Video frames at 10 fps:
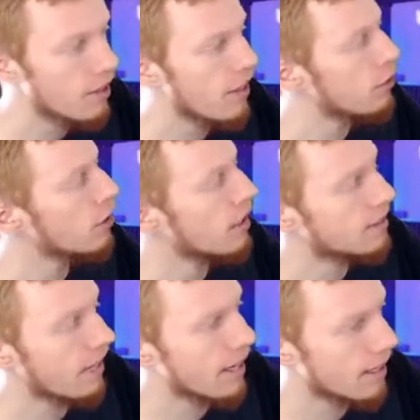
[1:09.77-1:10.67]
Then you're going
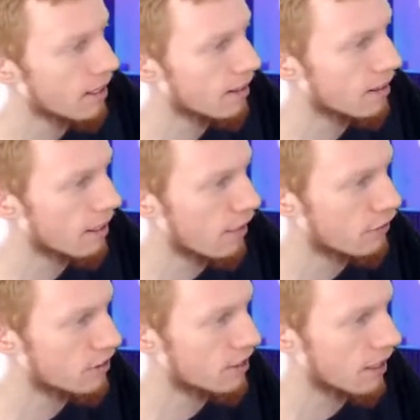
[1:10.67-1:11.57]
to take the
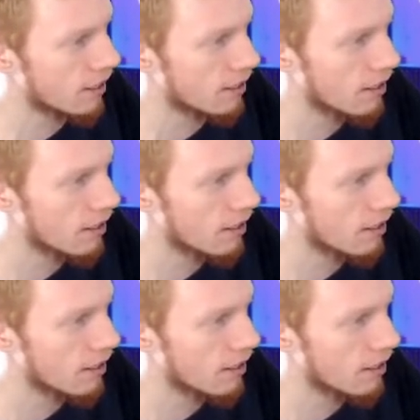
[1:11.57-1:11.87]
left stick,